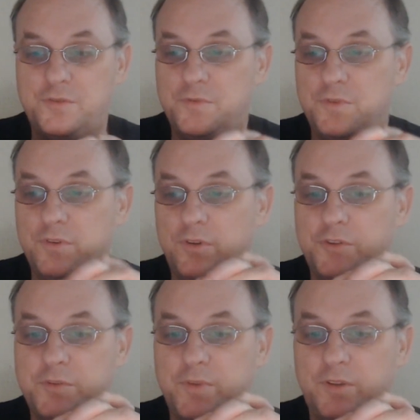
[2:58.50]

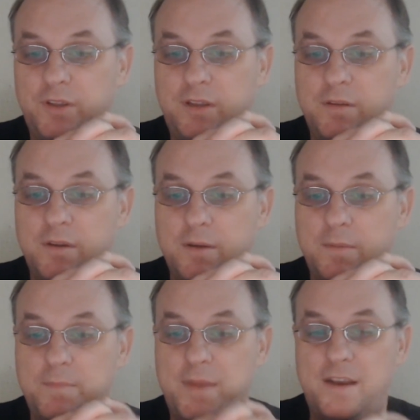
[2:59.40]
ultimately
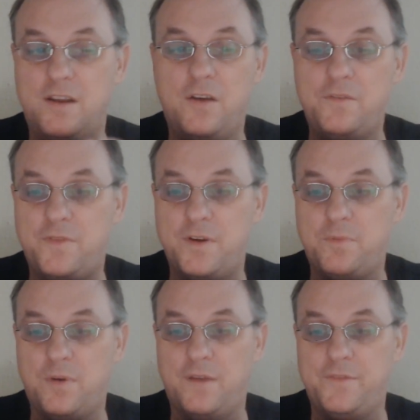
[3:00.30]
made unfair
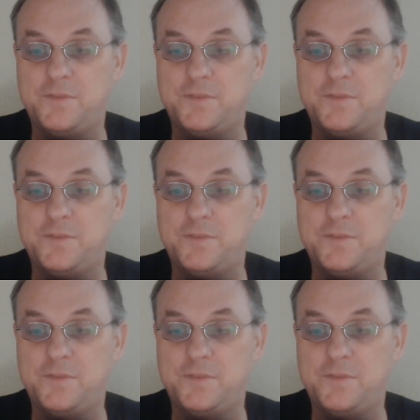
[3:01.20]
profits by